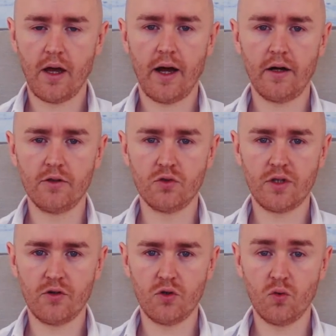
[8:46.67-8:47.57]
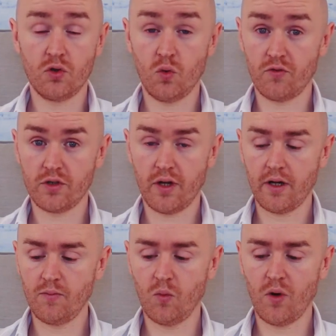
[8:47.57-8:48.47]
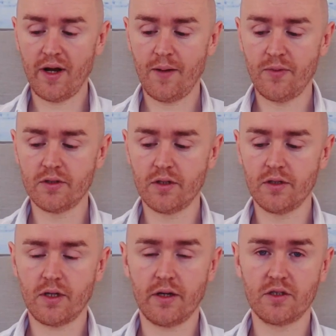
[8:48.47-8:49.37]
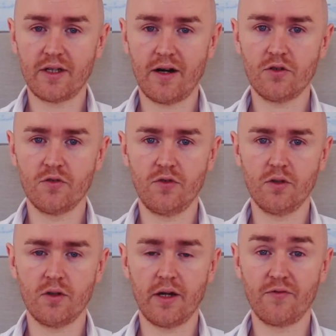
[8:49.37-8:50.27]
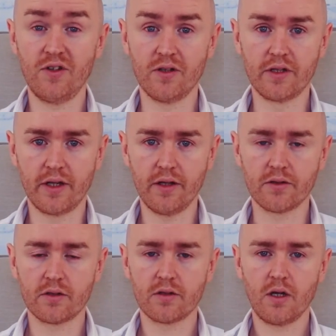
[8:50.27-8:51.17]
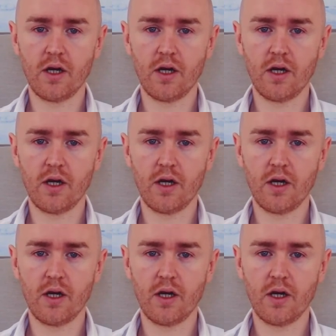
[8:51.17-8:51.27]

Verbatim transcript: and you start to notice over time, well, what happens is I start to feel, I feel guilt.